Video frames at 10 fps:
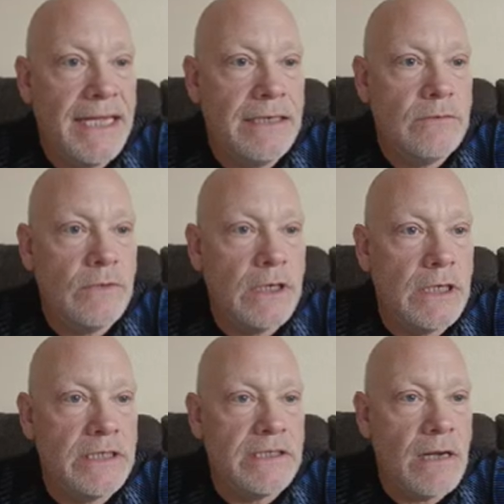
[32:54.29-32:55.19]
We're going to
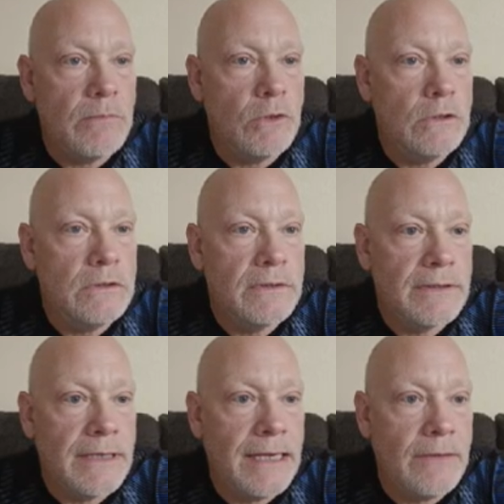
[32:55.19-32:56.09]
double,
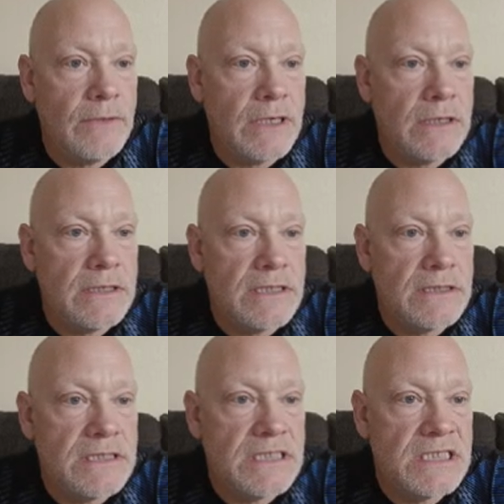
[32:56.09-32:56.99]
and we're going to
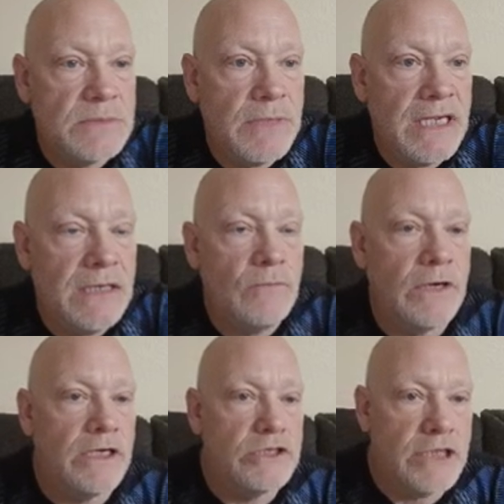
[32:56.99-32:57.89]
spin. We're going to
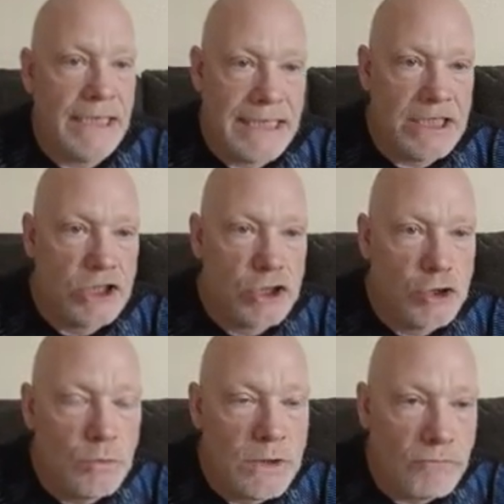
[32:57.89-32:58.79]
try to get 2 in
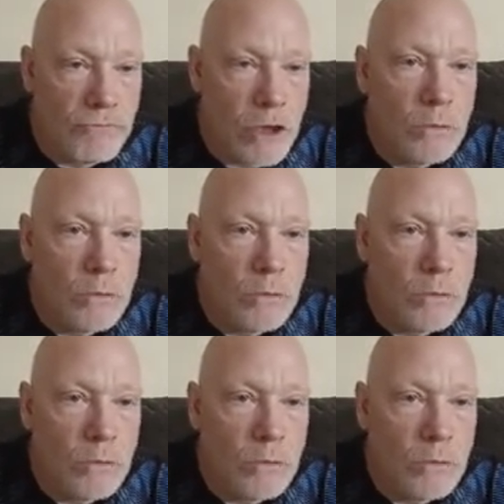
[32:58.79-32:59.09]
a row.